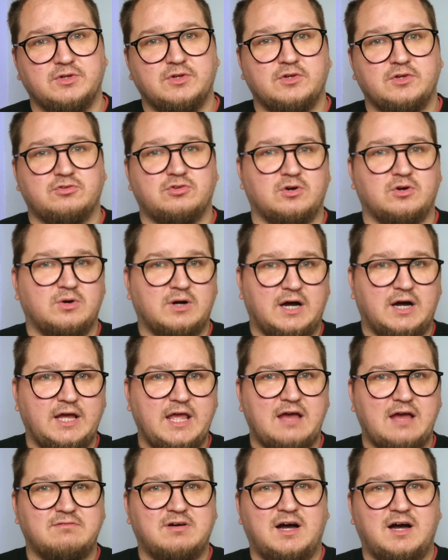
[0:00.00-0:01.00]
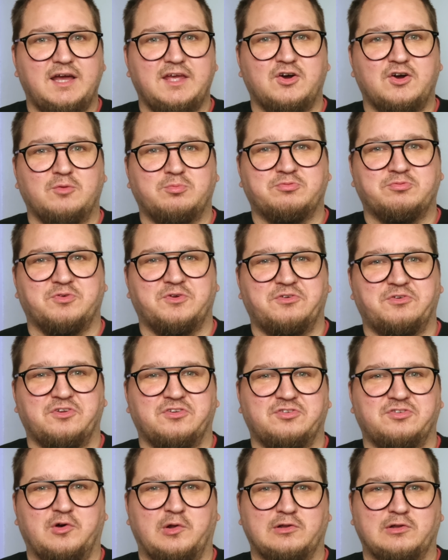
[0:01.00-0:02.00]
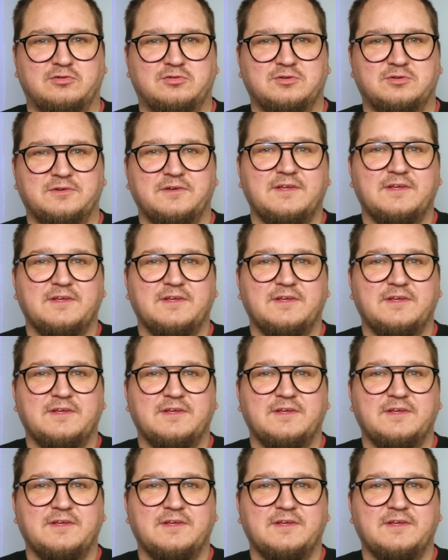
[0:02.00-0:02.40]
So I have high hopes for the results.